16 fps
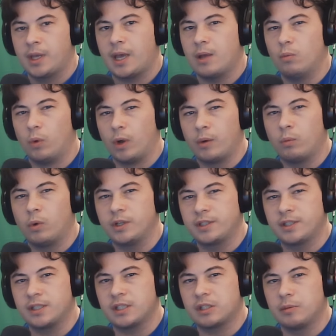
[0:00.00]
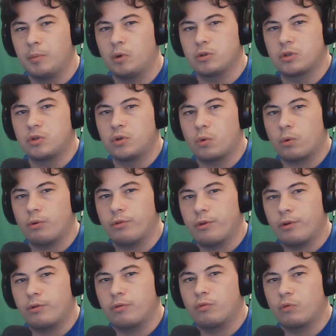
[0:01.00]
and and was this the most
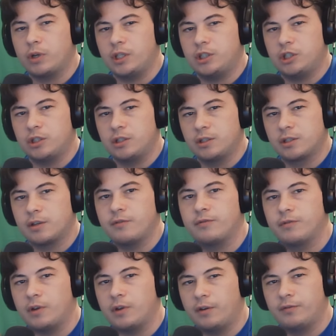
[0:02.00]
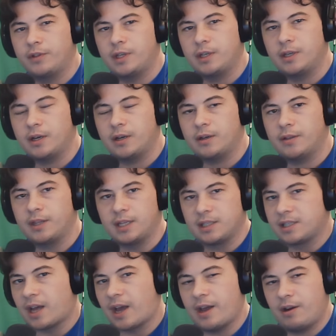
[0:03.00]
northern reaches of of the uh, the
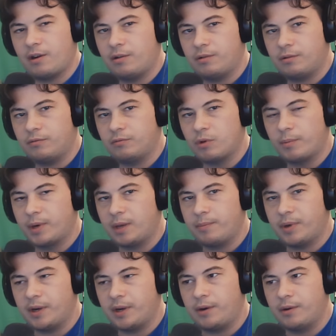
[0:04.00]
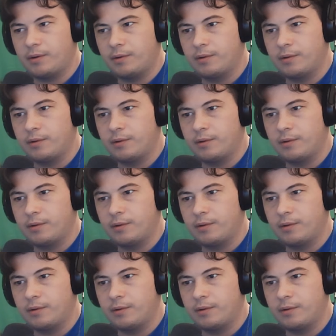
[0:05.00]
entire Roman Empire?